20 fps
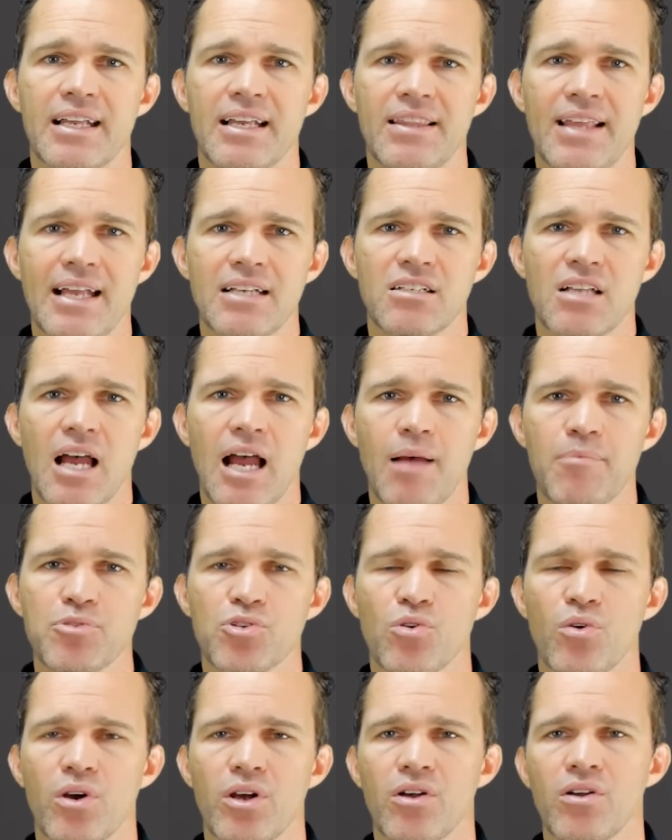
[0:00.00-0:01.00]
And that
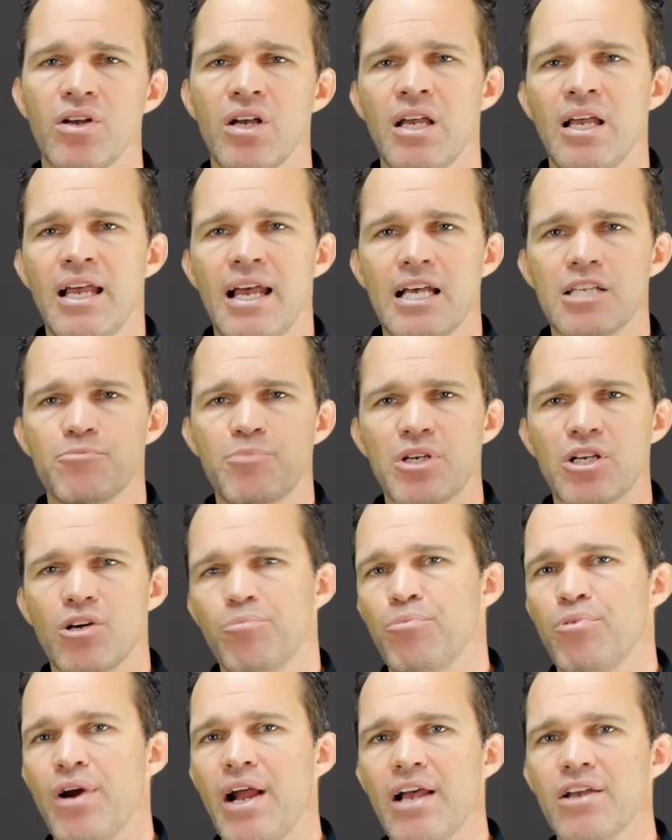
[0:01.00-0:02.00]
topsoil has been
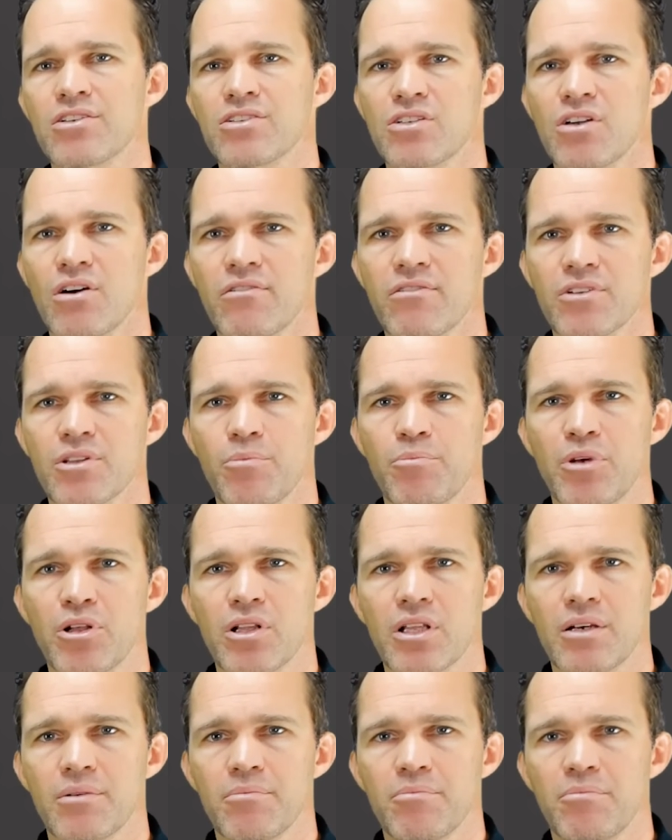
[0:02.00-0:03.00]
compressed over
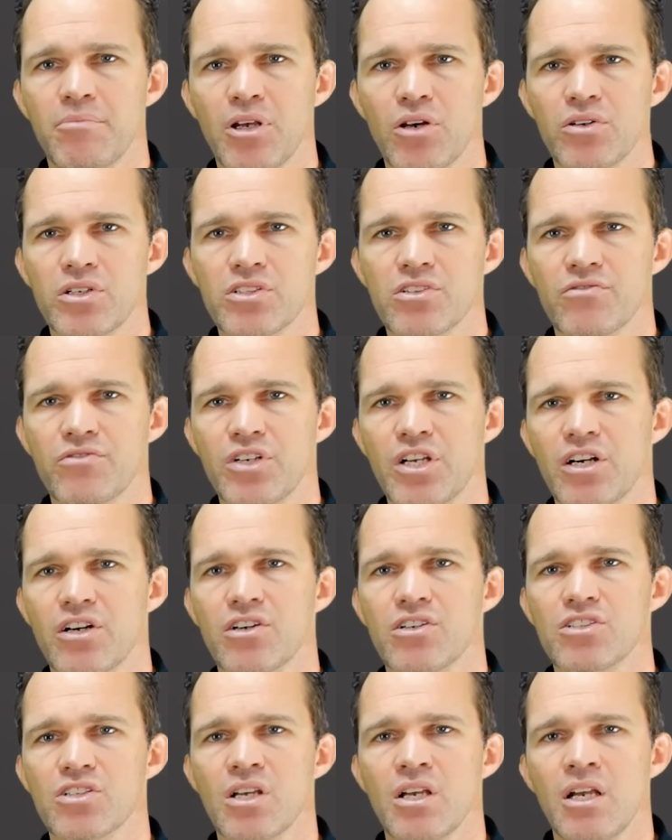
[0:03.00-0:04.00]
the millions of
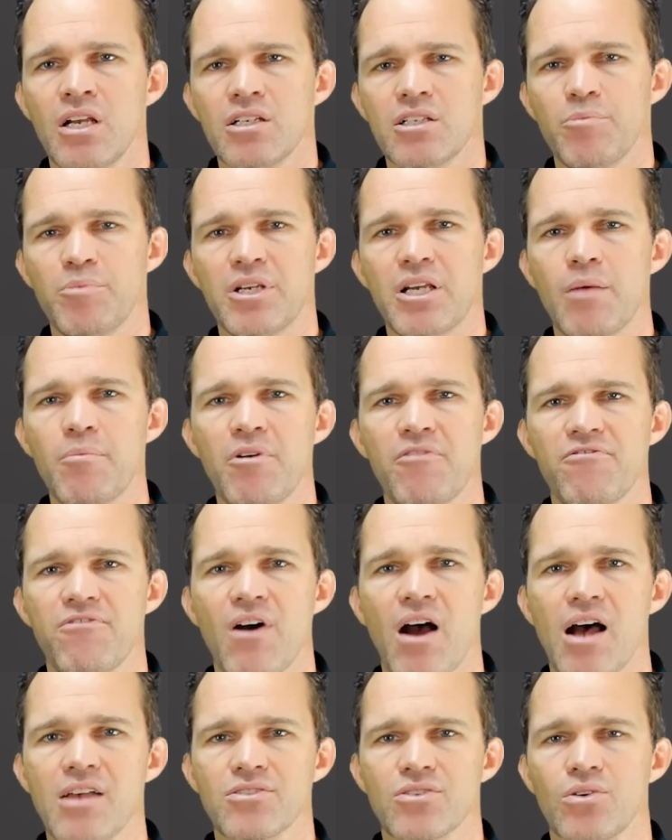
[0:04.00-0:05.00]
years to become a
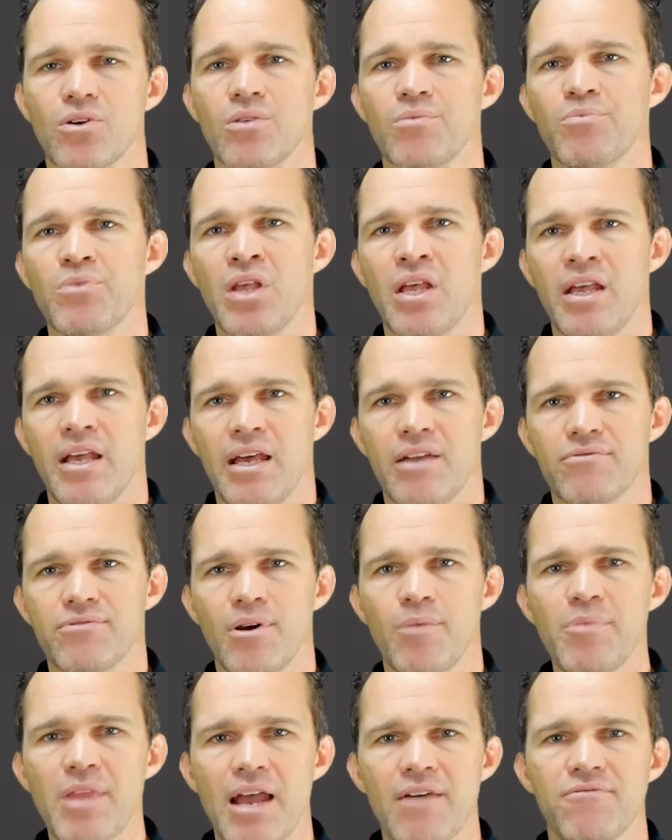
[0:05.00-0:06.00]
fossil. And
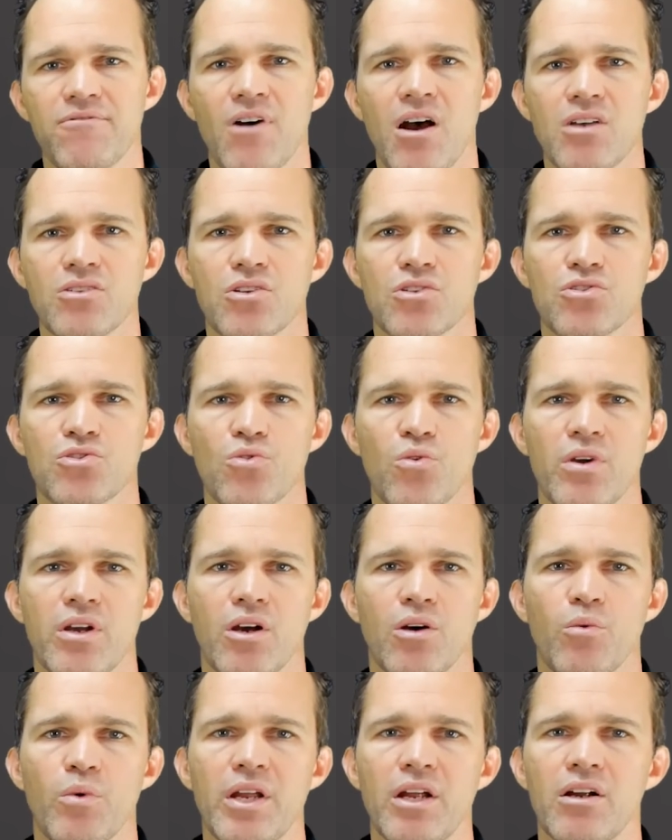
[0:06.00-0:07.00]
from that fossil
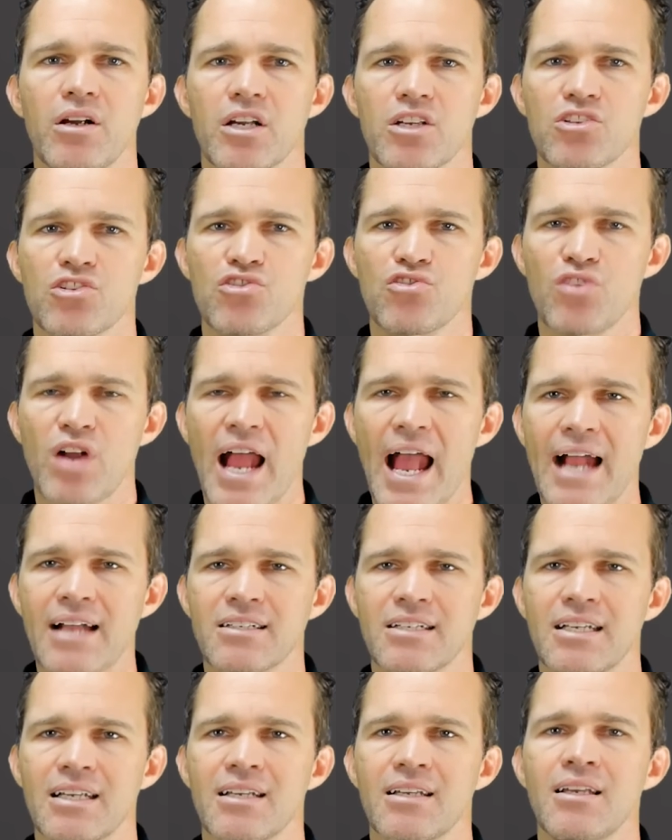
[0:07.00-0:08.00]
soil, we are
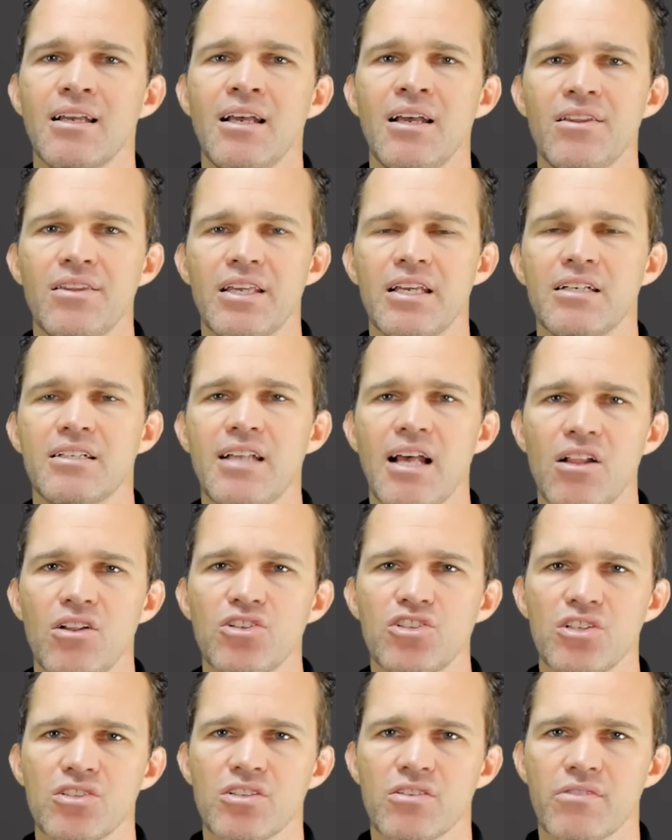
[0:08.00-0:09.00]
extracting the
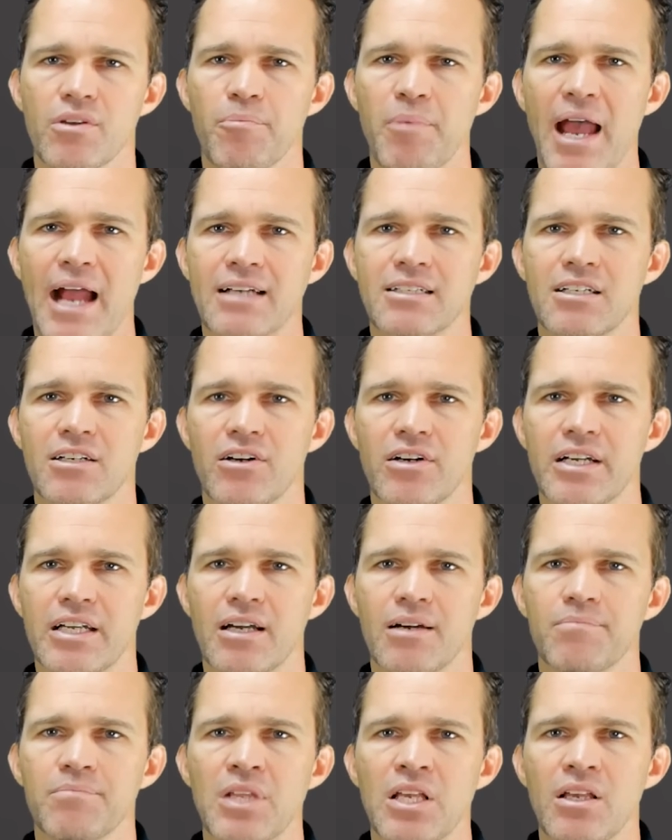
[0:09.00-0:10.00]
intelligence of the
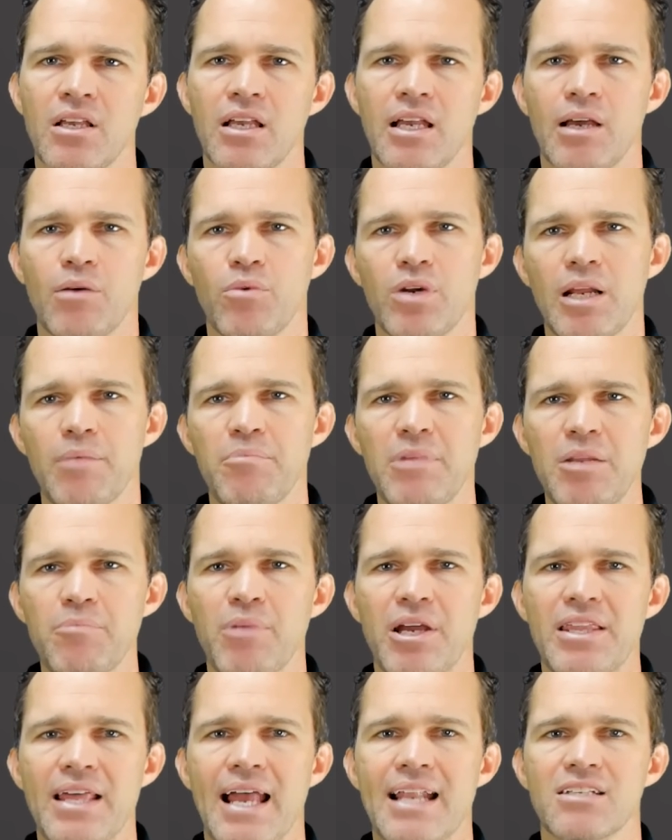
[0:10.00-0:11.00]
bacteria. And what I mean
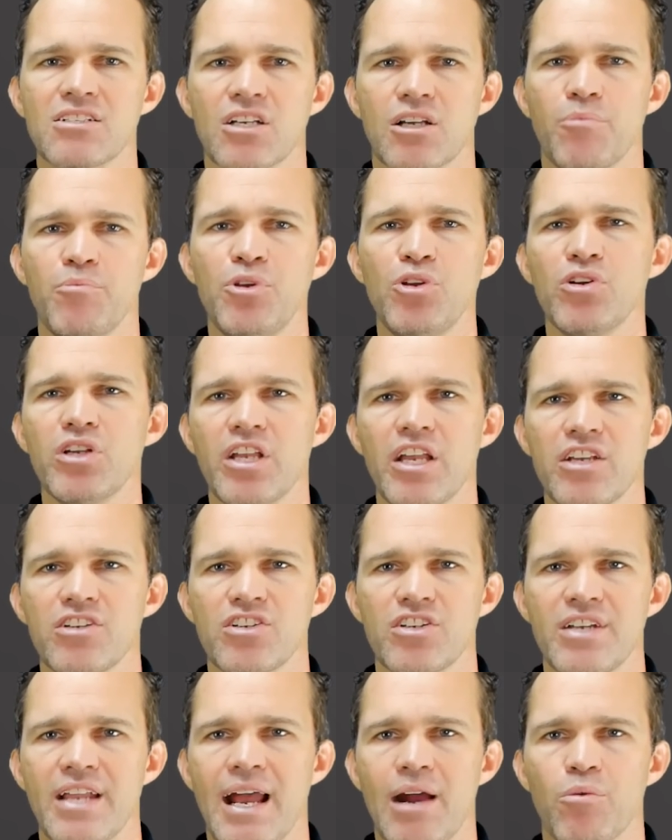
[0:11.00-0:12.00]
by that is a
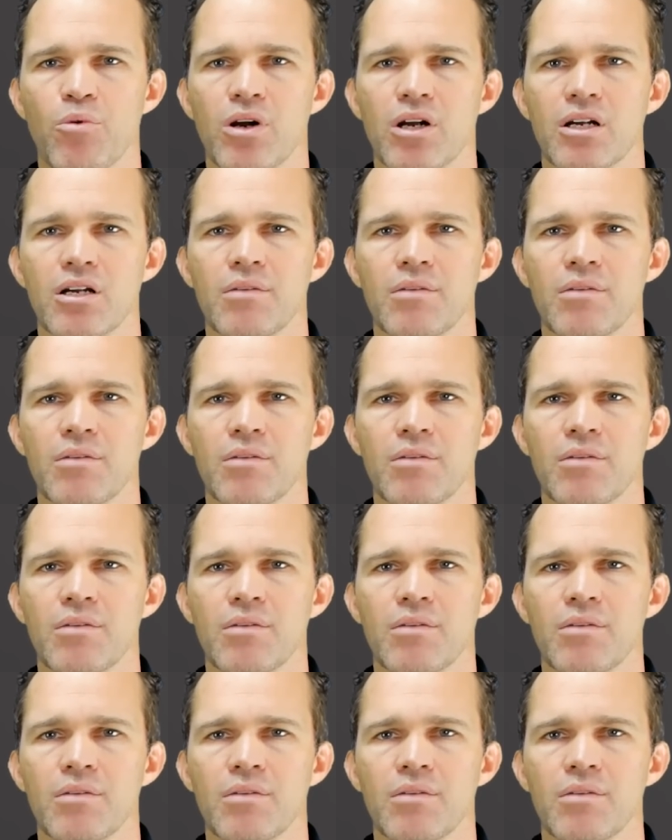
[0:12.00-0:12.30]
communication network.